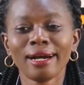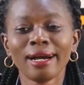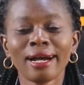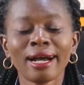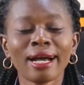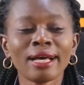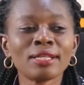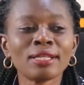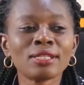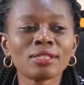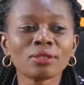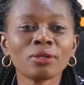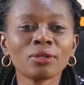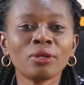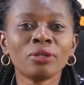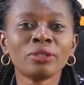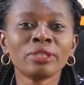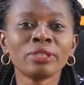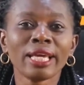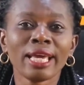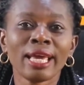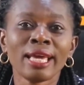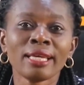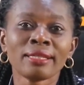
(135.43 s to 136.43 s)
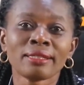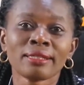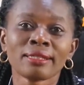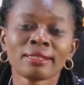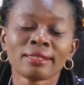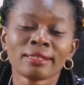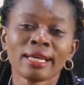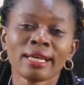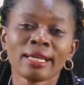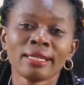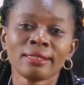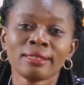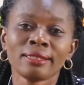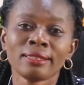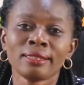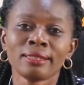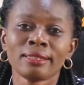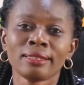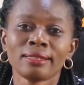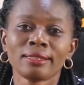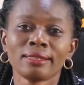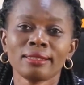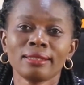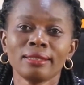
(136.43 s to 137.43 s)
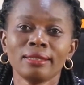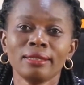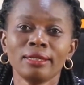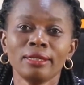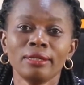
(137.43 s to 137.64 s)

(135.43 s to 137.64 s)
hands-on exercises,